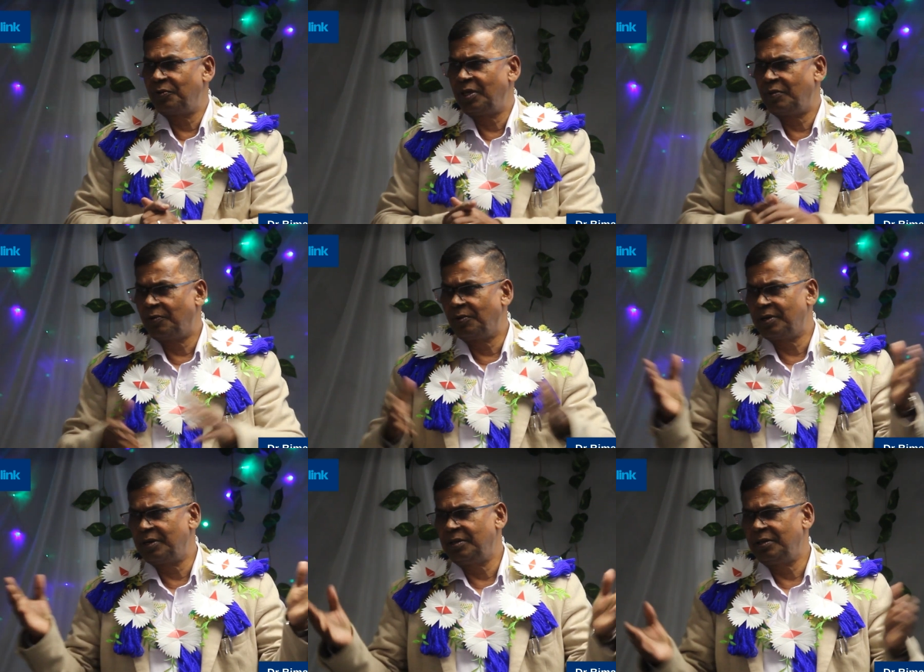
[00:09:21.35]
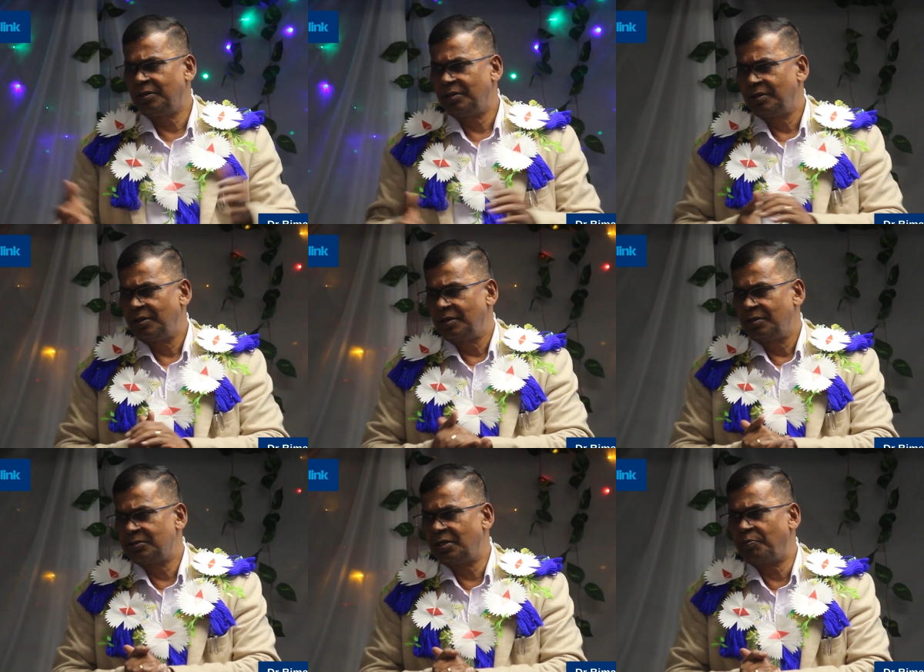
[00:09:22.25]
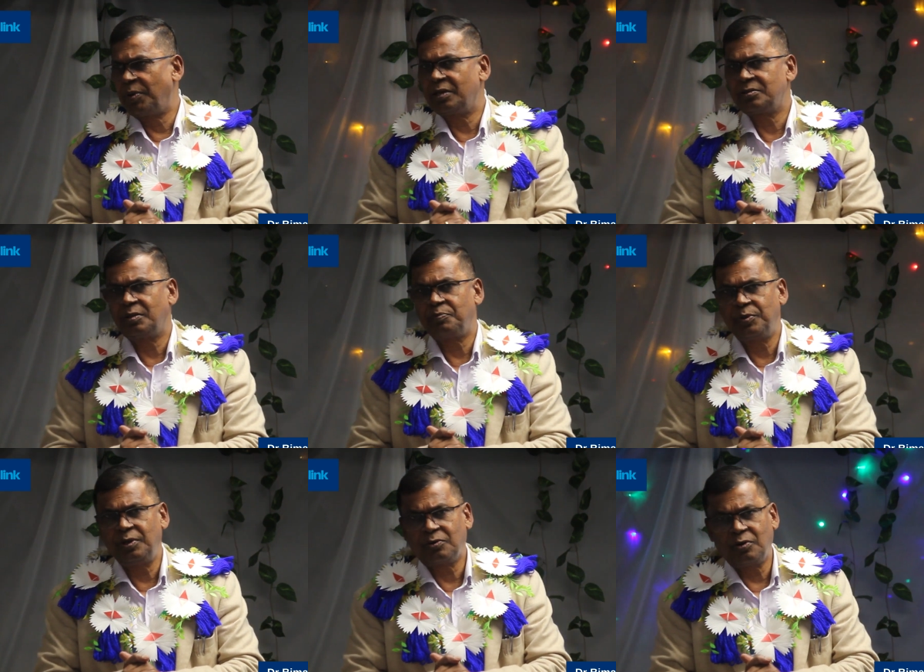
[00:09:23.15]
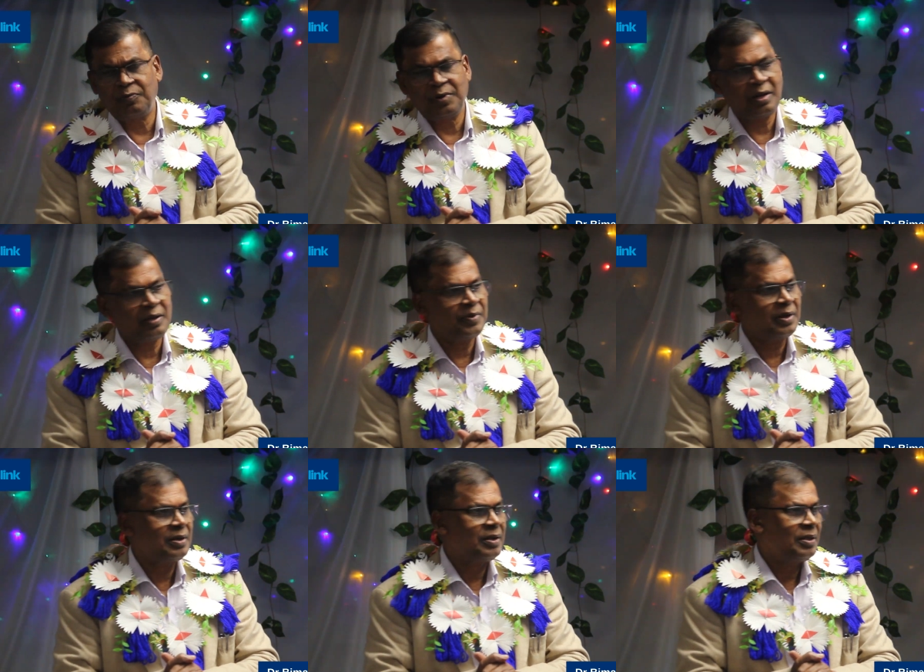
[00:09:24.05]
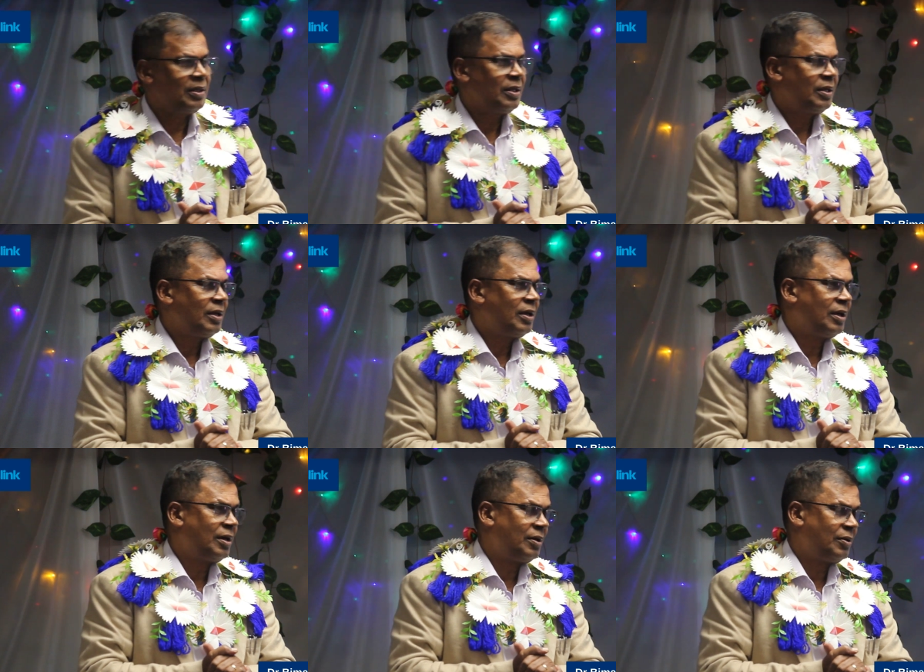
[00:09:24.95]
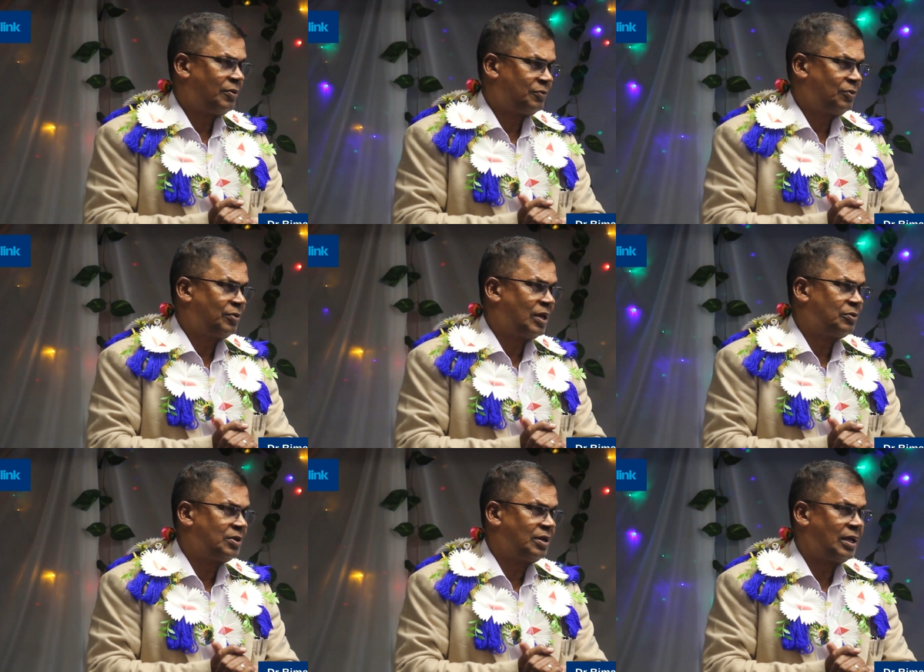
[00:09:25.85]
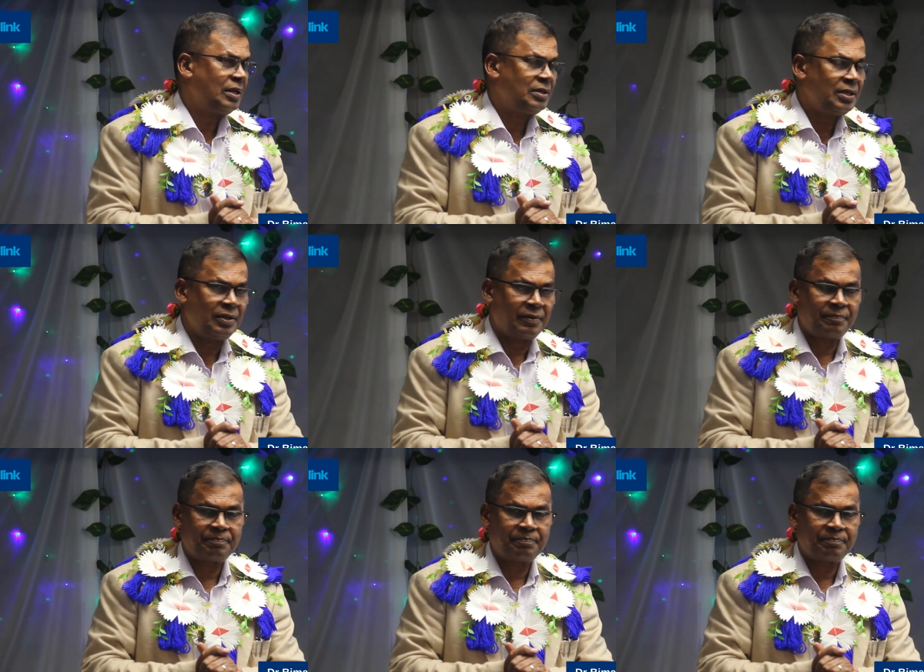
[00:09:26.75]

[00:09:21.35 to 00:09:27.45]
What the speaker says: We have already surpassed the pre-COVID level of 2019.